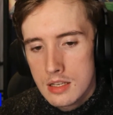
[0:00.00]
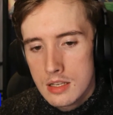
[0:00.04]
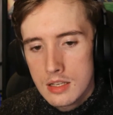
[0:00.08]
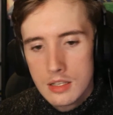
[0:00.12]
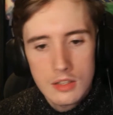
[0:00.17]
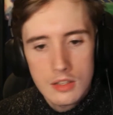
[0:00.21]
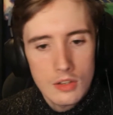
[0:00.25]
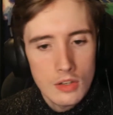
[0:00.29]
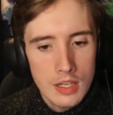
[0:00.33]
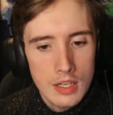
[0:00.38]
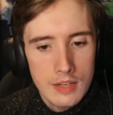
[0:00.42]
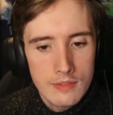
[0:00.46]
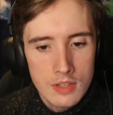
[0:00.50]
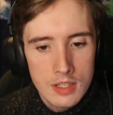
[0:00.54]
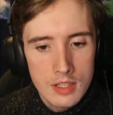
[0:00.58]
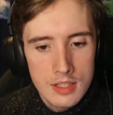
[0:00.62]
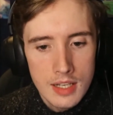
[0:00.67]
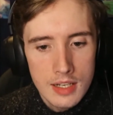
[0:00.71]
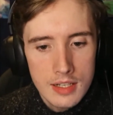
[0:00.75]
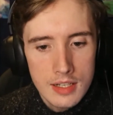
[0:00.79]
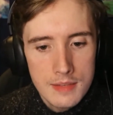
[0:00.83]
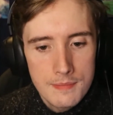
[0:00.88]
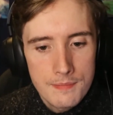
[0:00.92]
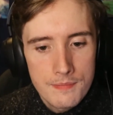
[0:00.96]
Good evening,
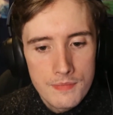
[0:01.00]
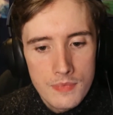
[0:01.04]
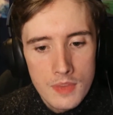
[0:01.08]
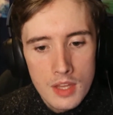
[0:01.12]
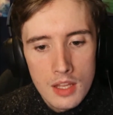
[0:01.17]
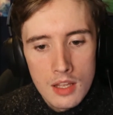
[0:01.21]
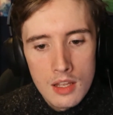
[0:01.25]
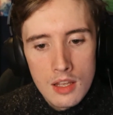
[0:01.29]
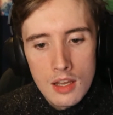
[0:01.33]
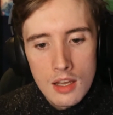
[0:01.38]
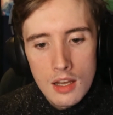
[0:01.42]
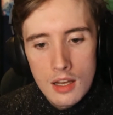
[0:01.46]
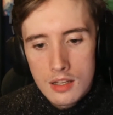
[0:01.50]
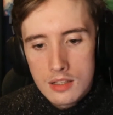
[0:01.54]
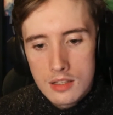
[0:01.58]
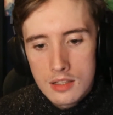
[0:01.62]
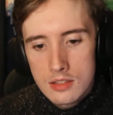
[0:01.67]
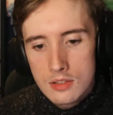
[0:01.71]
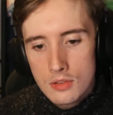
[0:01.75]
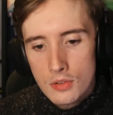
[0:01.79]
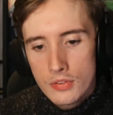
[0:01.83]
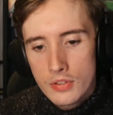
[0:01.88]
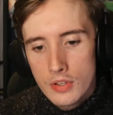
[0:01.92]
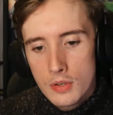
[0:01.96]
Danny. And
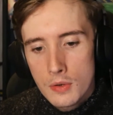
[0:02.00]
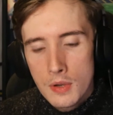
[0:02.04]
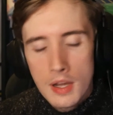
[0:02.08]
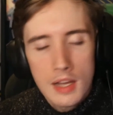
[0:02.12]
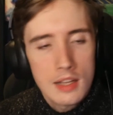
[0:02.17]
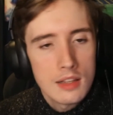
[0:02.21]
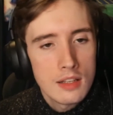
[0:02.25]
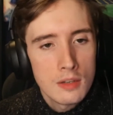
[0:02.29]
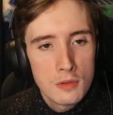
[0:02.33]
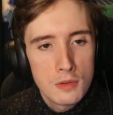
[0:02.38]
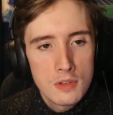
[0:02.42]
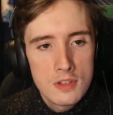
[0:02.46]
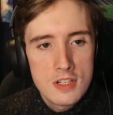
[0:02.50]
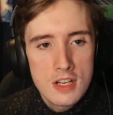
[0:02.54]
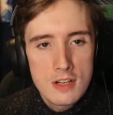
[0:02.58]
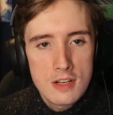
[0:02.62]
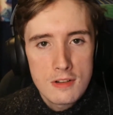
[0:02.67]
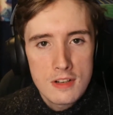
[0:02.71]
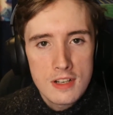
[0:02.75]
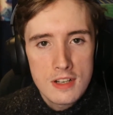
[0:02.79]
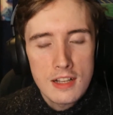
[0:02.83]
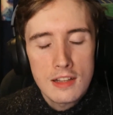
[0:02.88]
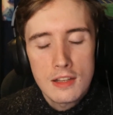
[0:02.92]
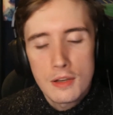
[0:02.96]
also, hello,
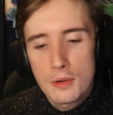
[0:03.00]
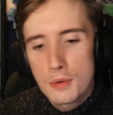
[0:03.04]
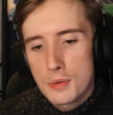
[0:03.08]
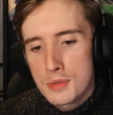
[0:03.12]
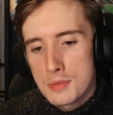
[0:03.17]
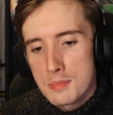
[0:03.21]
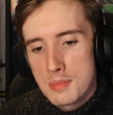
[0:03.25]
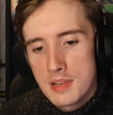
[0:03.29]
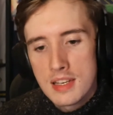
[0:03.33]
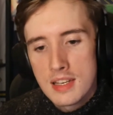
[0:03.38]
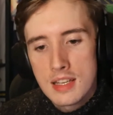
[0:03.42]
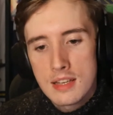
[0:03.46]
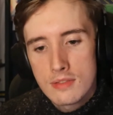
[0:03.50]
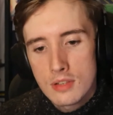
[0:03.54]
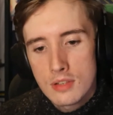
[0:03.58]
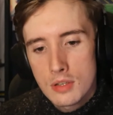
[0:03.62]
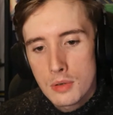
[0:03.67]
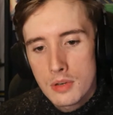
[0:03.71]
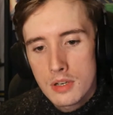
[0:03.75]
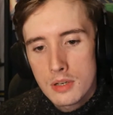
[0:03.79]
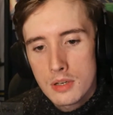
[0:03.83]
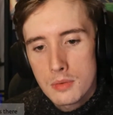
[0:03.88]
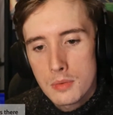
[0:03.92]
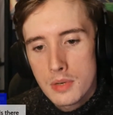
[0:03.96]
Degenerate Yellow, who's been here for
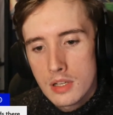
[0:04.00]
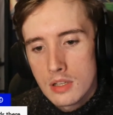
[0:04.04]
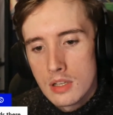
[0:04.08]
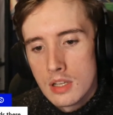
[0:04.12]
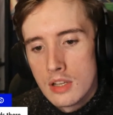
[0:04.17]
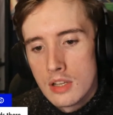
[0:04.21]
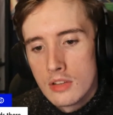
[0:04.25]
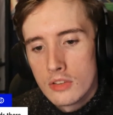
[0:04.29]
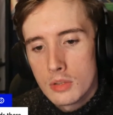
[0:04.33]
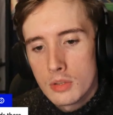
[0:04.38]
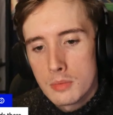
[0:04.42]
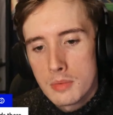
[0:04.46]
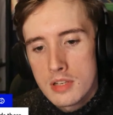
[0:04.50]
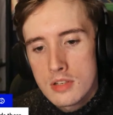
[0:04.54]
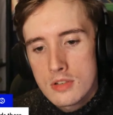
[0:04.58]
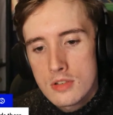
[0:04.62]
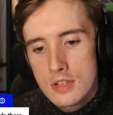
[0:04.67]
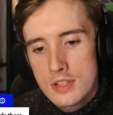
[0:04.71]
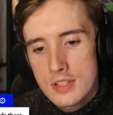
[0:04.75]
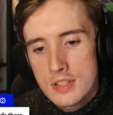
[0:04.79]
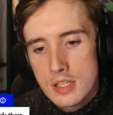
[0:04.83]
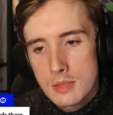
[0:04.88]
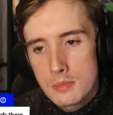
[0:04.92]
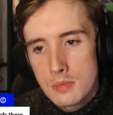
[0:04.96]
quite a while. Some
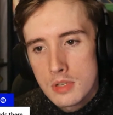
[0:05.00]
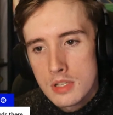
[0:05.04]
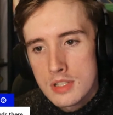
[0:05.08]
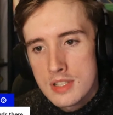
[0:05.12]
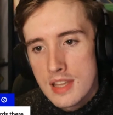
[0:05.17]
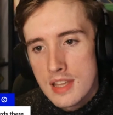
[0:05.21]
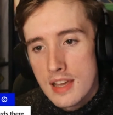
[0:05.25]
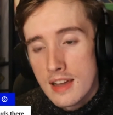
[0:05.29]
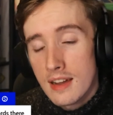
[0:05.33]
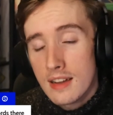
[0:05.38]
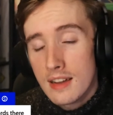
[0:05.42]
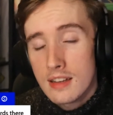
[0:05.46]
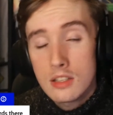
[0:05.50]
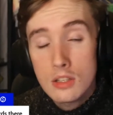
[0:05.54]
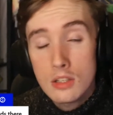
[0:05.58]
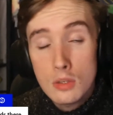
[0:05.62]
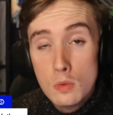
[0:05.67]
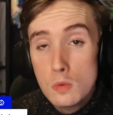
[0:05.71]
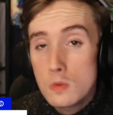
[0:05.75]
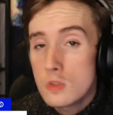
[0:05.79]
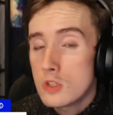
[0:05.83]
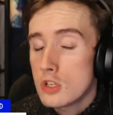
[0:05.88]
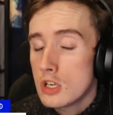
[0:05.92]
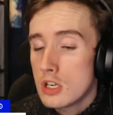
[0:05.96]
interesting words there. I do
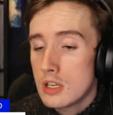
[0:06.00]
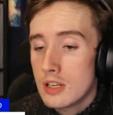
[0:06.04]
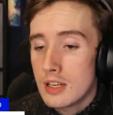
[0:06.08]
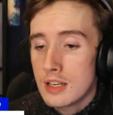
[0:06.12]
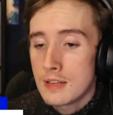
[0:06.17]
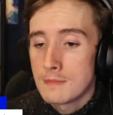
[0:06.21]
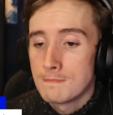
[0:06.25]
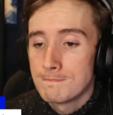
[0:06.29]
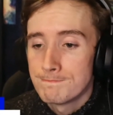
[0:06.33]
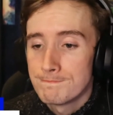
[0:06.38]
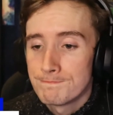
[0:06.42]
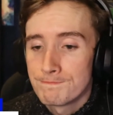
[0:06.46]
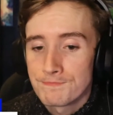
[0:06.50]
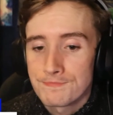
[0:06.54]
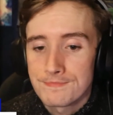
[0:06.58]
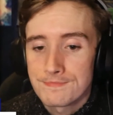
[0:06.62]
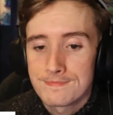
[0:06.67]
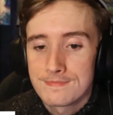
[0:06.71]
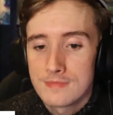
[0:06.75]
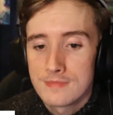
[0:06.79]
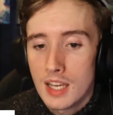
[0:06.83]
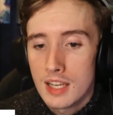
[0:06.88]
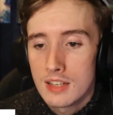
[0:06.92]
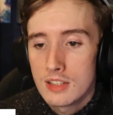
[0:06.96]
try
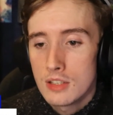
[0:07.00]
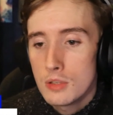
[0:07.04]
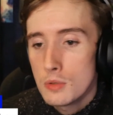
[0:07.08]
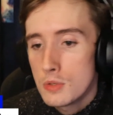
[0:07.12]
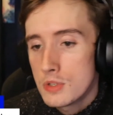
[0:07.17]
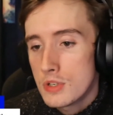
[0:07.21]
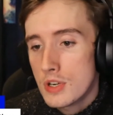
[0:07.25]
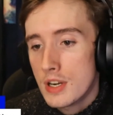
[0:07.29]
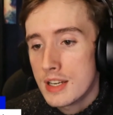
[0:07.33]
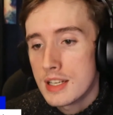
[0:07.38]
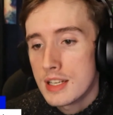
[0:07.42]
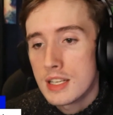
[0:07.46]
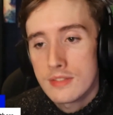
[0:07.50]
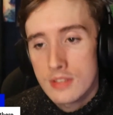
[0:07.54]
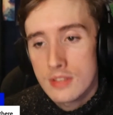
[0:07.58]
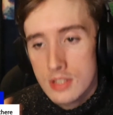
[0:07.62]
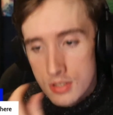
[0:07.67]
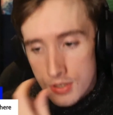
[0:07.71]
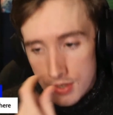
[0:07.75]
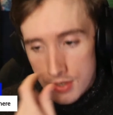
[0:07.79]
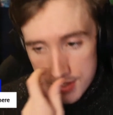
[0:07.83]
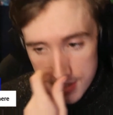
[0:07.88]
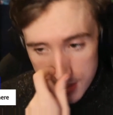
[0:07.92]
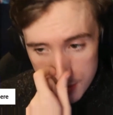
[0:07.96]
and have
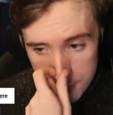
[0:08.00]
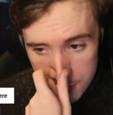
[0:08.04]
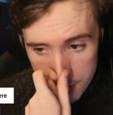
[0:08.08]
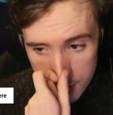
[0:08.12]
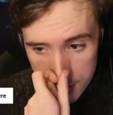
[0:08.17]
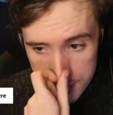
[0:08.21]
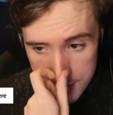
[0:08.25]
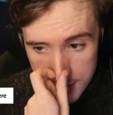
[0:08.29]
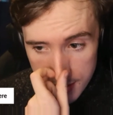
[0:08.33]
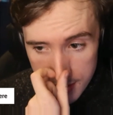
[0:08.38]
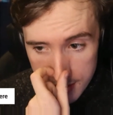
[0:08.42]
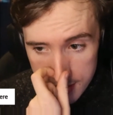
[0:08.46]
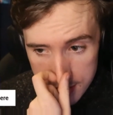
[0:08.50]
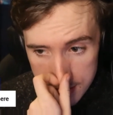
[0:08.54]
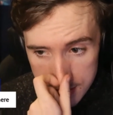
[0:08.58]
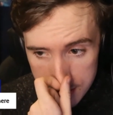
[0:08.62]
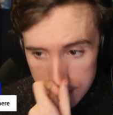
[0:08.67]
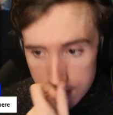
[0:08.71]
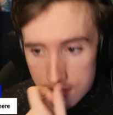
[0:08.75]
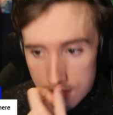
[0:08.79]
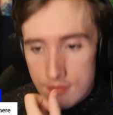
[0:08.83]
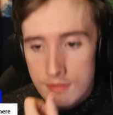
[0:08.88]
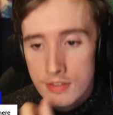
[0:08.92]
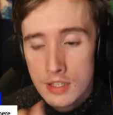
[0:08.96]
interesting words.
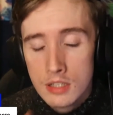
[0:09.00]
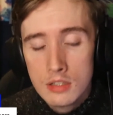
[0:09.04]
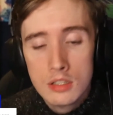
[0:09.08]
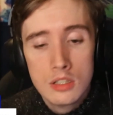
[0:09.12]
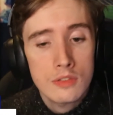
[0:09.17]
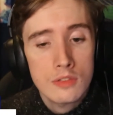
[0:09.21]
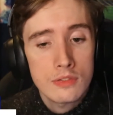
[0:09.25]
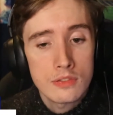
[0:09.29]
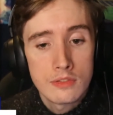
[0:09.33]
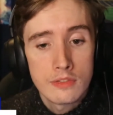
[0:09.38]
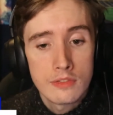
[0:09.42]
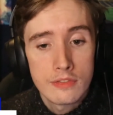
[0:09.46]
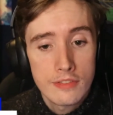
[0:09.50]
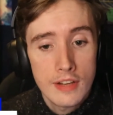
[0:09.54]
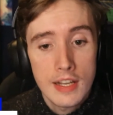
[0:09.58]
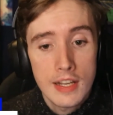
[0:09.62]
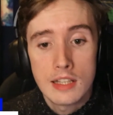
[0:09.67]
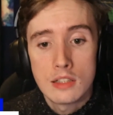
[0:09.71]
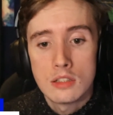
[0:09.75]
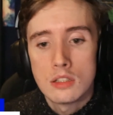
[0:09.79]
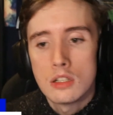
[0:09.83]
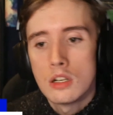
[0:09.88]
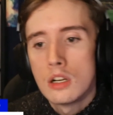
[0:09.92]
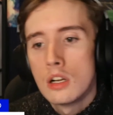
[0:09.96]
I very often
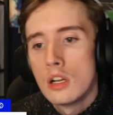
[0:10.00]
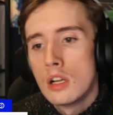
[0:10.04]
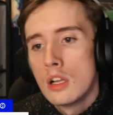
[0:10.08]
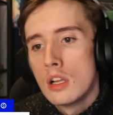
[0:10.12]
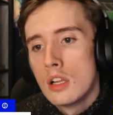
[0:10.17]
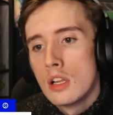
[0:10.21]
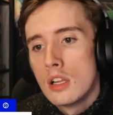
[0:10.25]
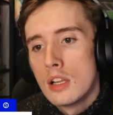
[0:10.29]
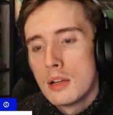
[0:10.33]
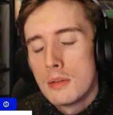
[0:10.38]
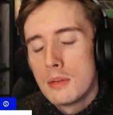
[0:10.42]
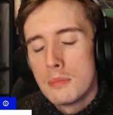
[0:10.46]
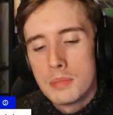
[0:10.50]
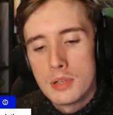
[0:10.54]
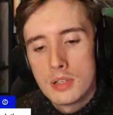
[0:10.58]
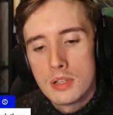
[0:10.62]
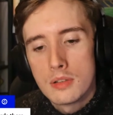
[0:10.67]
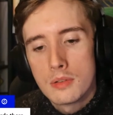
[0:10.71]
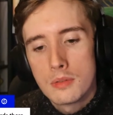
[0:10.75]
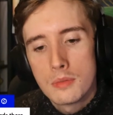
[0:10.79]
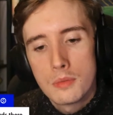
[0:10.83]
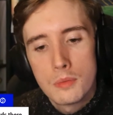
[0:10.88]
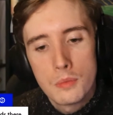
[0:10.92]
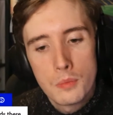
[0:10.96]
fail, but
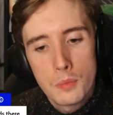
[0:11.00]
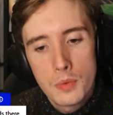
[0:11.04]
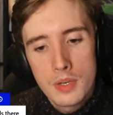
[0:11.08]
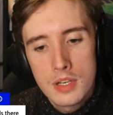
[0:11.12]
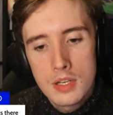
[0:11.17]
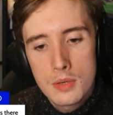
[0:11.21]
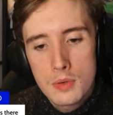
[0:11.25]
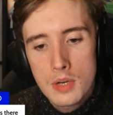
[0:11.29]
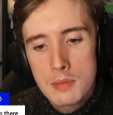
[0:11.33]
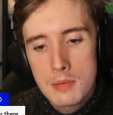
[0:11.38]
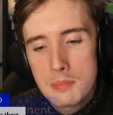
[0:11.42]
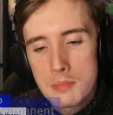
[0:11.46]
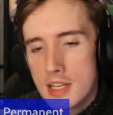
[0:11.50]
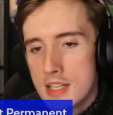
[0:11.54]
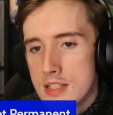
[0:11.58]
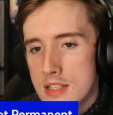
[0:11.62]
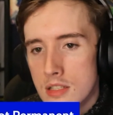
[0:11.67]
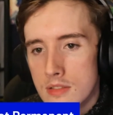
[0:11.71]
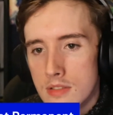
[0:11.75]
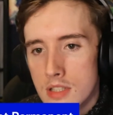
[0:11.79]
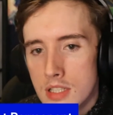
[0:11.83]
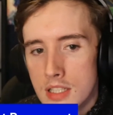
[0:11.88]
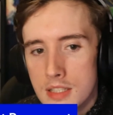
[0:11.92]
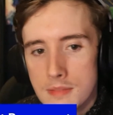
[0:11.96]
we do our best
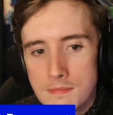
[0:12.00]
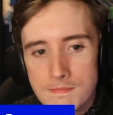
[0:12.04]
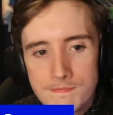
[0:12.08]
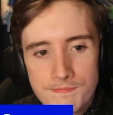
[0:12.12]
over here.